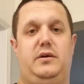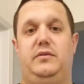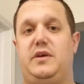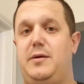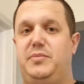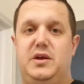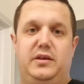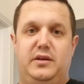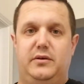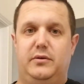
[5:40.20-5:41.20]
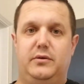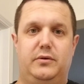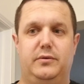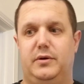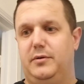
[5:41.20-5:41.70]
type thing that,
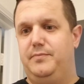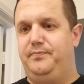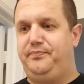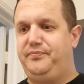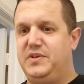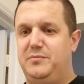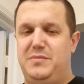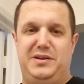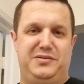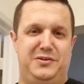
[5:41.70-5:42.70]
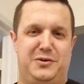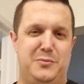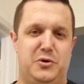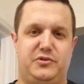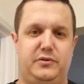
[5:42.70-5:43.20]
or medicine
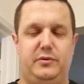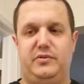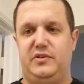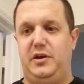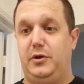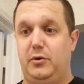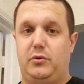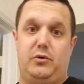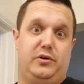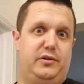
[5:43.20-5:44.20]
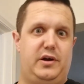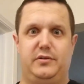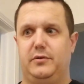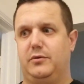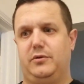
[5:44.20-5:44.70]
commercial you see. You know, call your
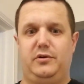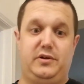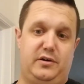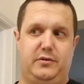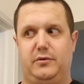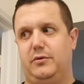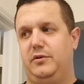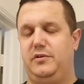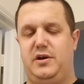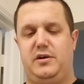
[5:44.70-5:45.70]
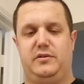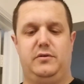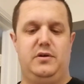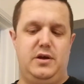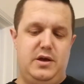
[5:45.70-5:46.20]
doctor, call your doctor, call your
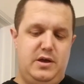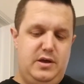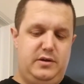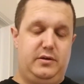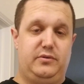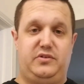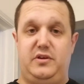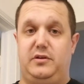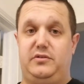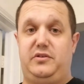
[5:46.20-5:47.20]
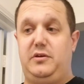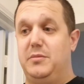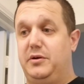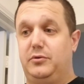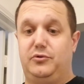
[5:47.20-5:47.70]
doctor. You know, seek
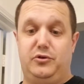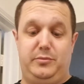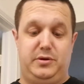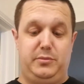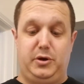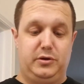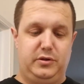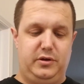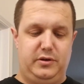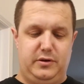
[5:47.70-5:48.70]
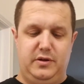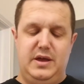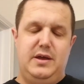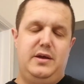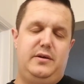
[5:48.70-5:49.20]
medical treatment immediately. You know,
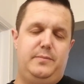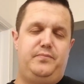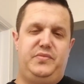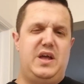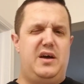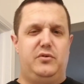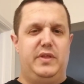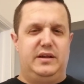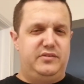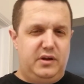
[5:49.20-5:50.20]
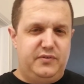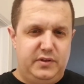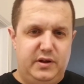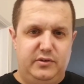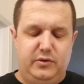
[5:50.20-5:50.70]
they have all that stuff in
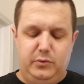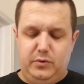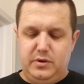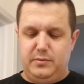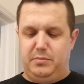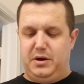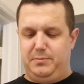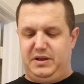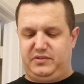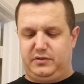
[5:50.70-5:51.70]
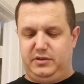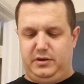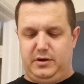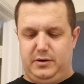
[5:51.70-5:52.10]
there too. But basically,